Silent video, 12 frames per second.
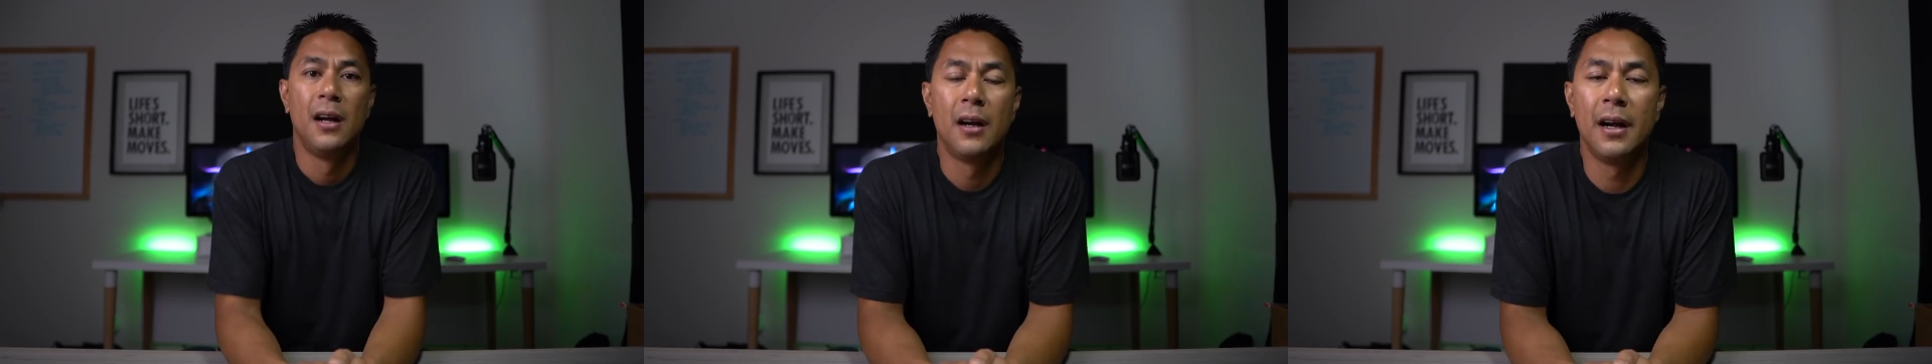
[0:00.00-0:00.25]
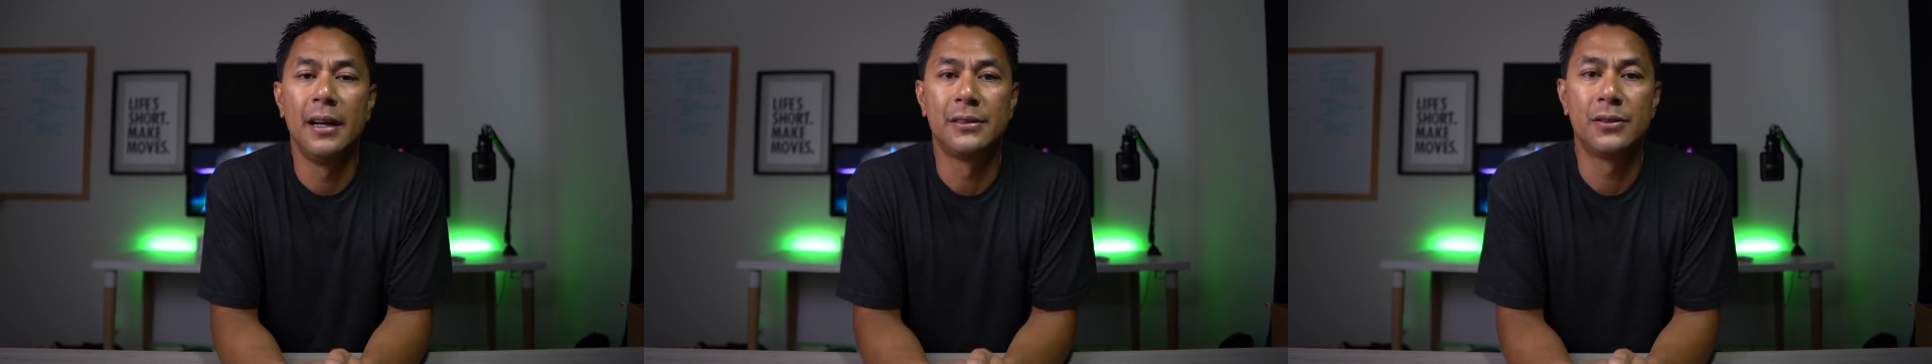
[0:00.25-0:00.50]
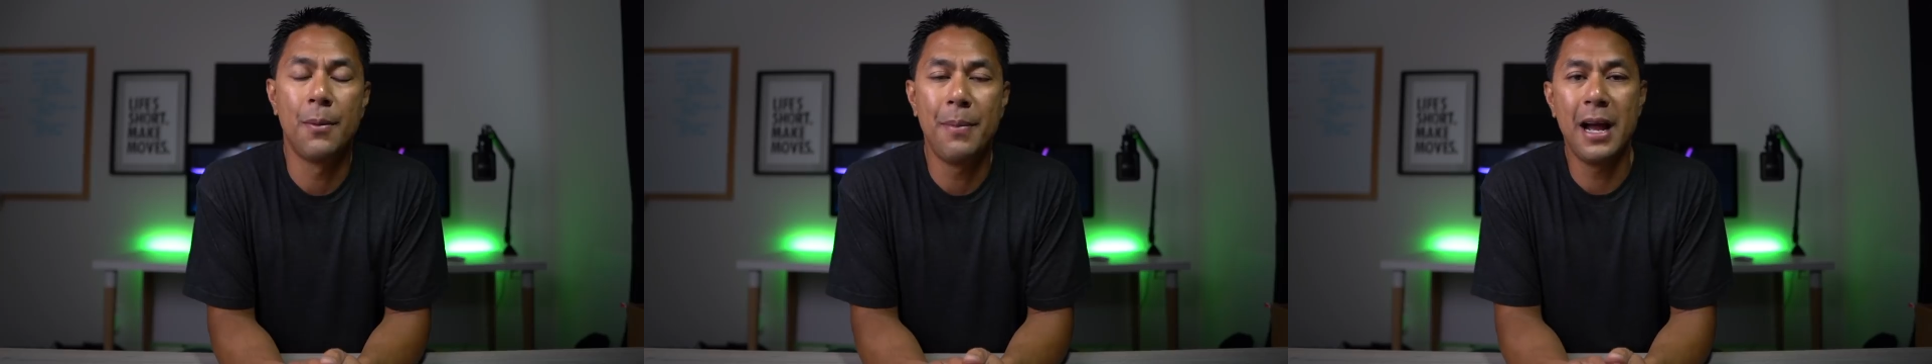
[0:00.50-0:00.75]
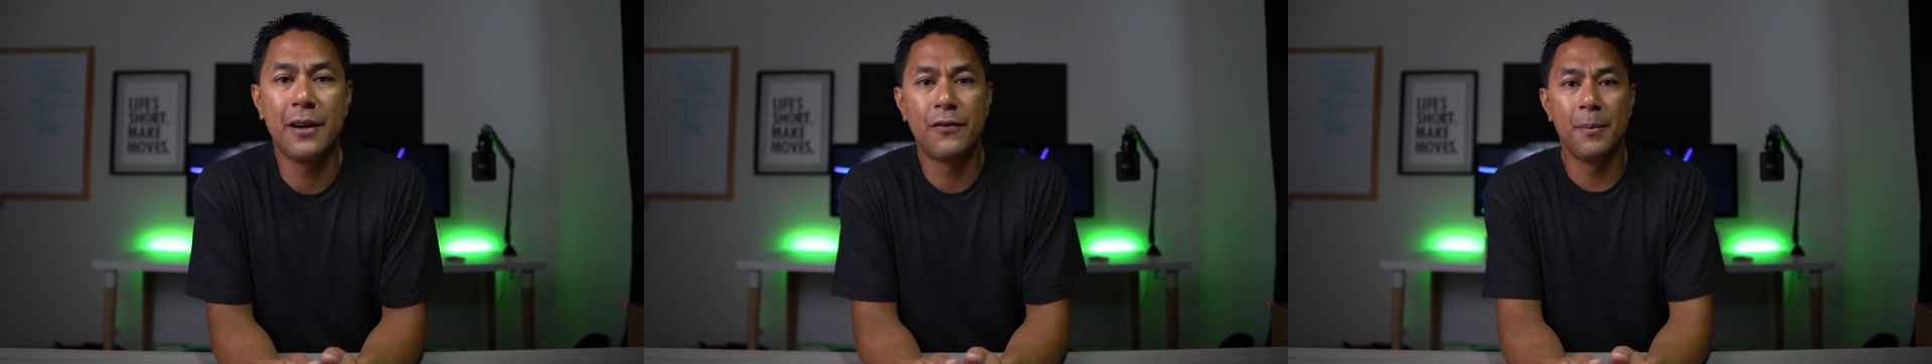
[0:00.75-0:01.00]
All right, so I'm
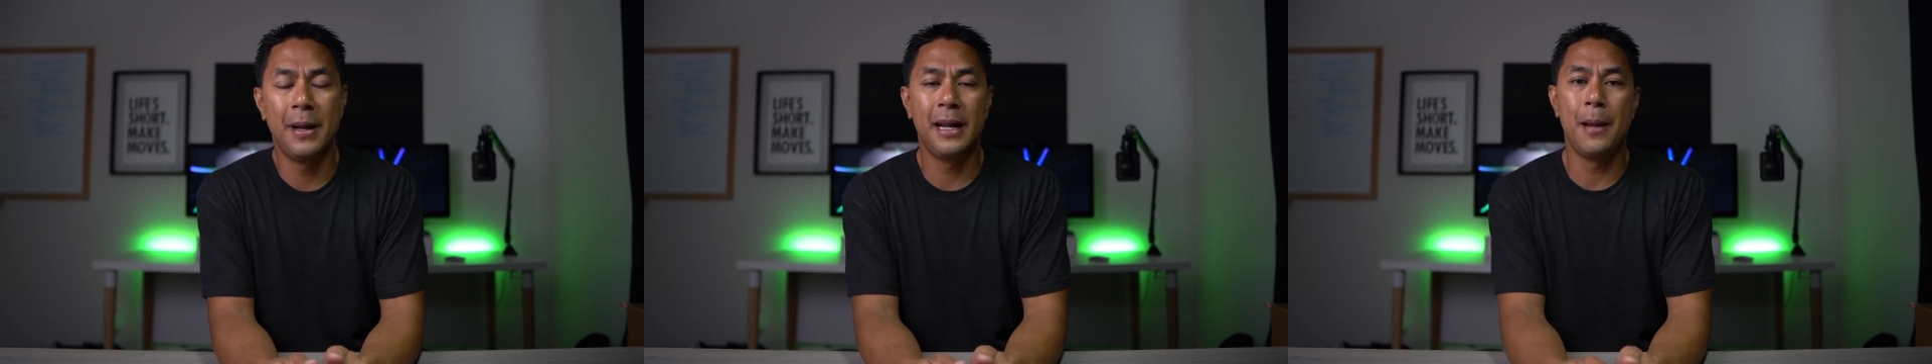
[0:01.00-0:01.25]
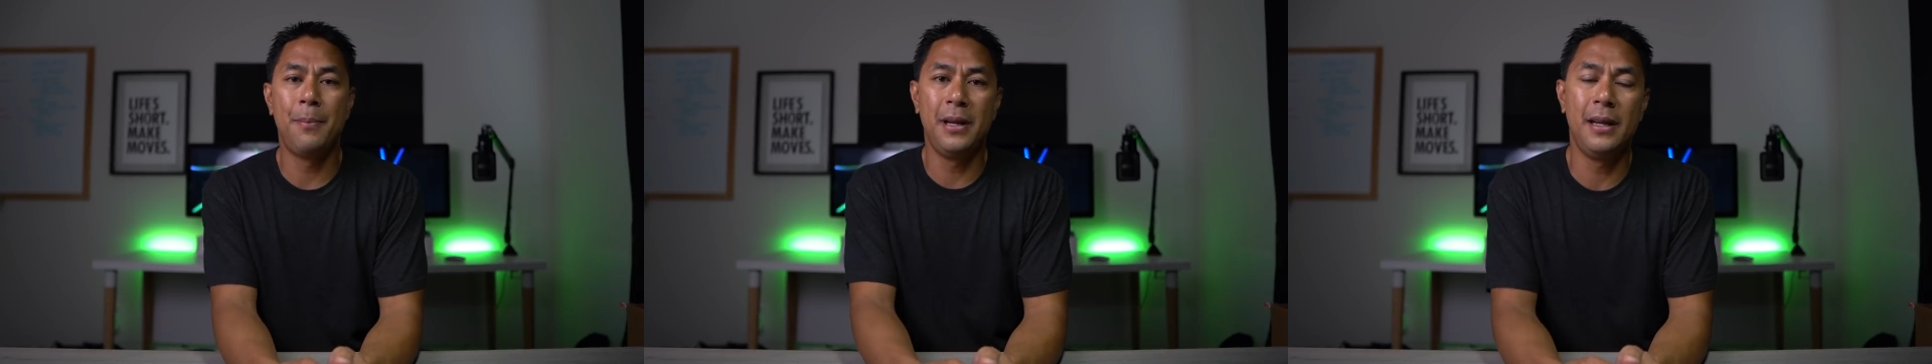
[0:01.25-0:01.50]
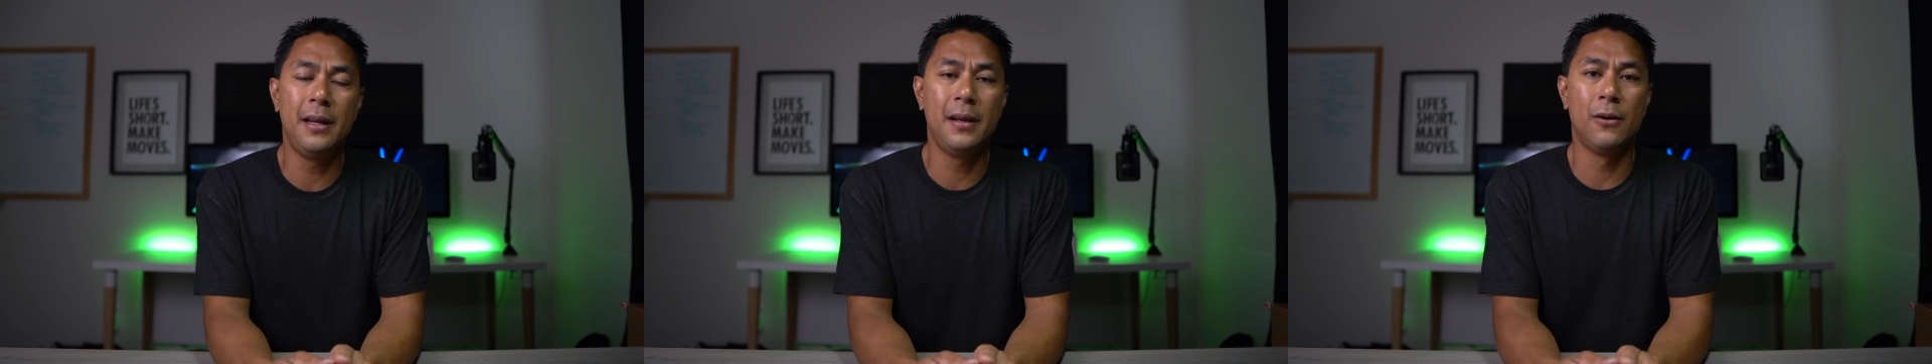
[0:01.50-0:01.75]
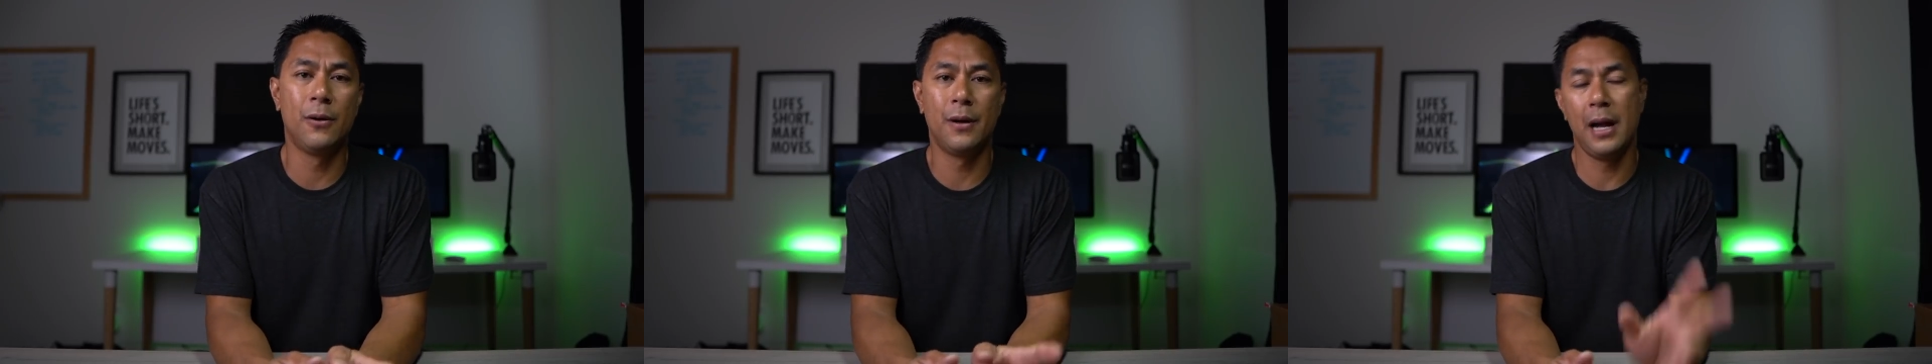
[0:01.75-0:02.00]
back from NAB,
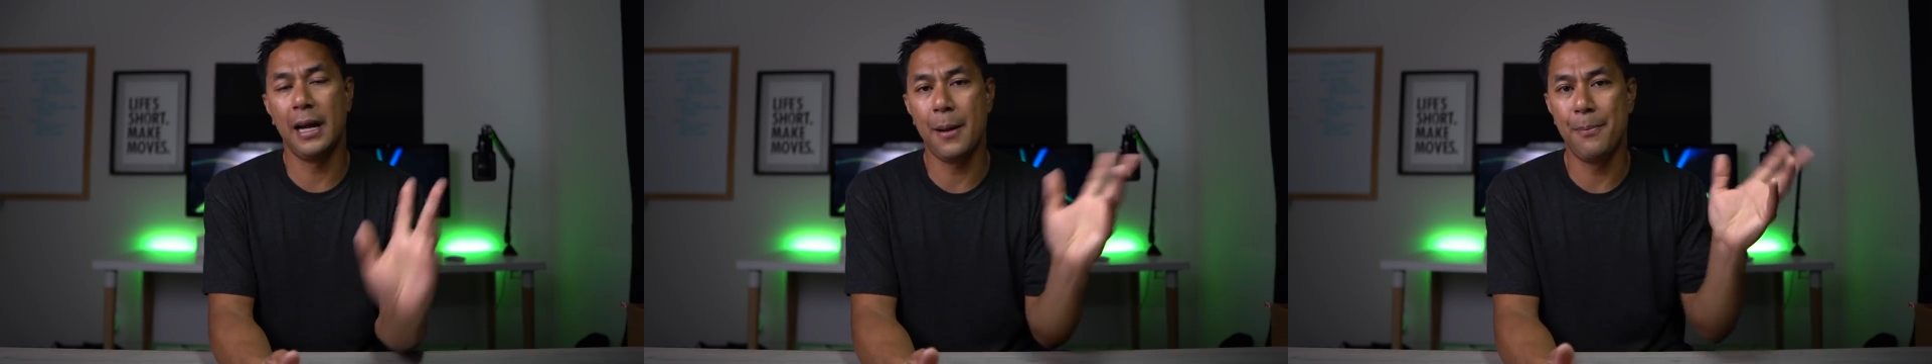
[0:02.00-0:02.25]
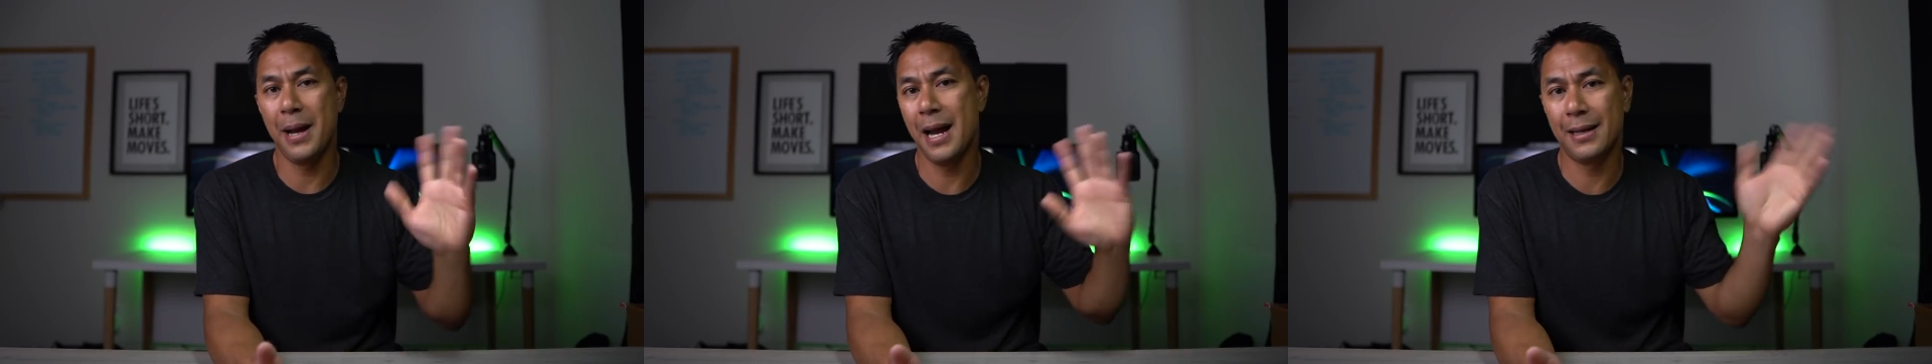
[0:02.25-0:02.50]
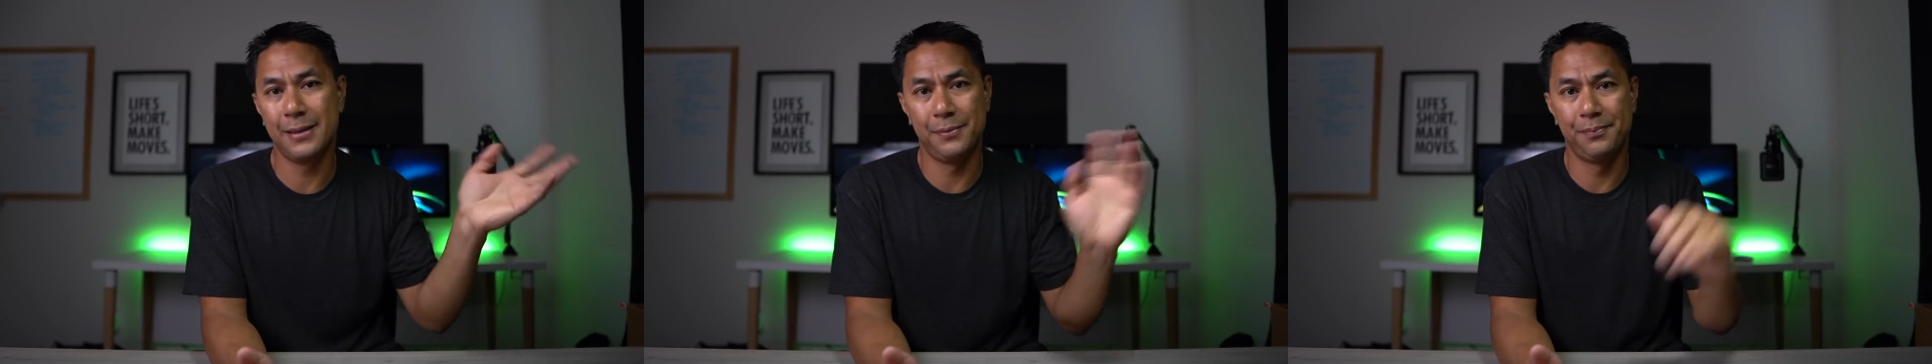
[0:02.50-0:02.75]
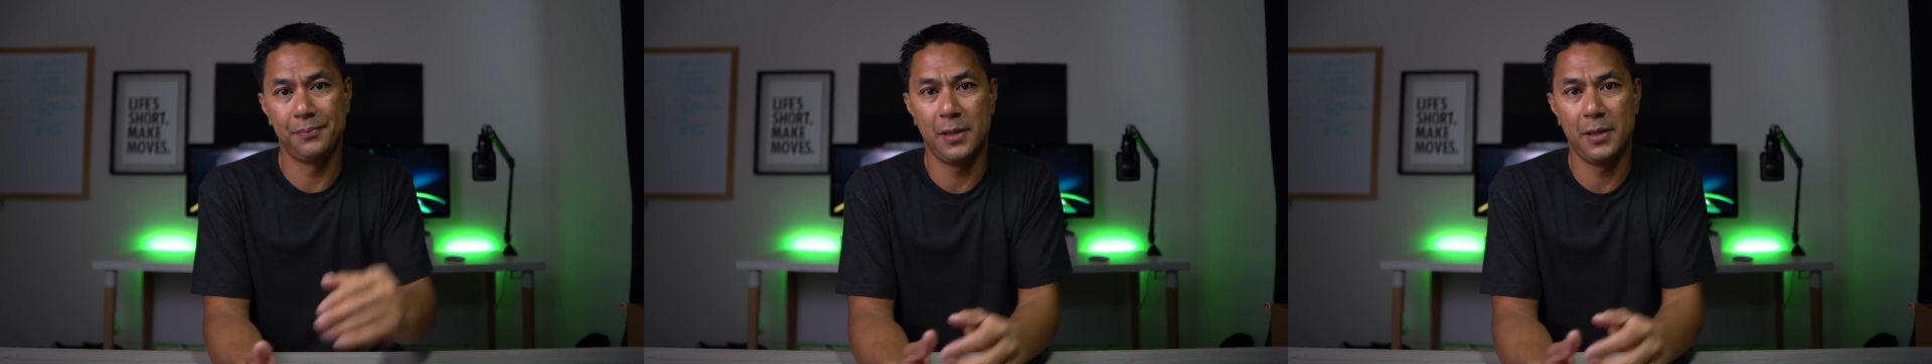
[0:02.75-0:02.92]
or I got back